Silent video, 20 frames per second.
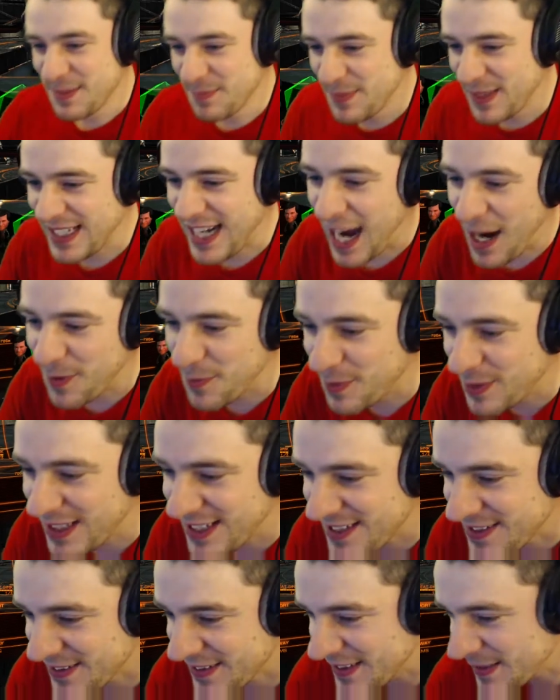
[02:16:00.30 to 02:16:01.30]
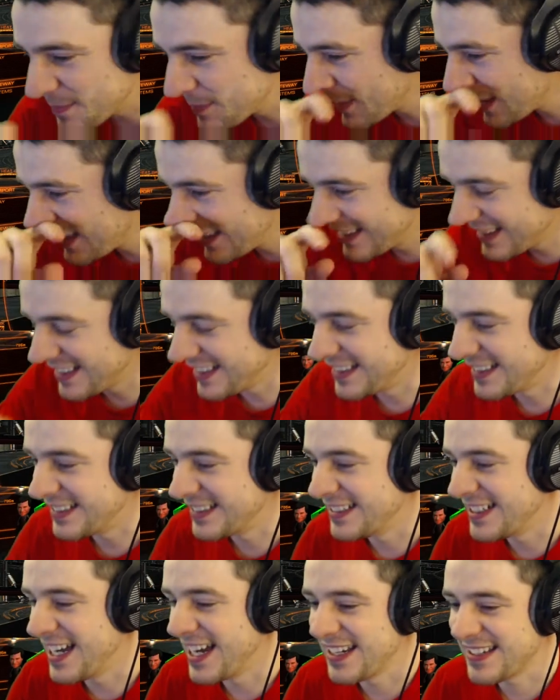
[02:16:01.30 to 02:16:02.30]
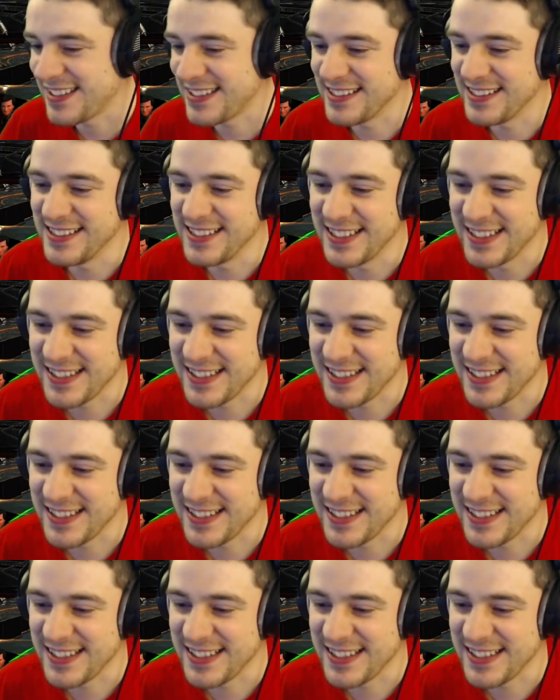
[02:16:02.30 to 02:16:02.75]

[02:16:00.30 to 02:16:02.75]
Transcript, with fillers: L plate on it. Oh, excellent.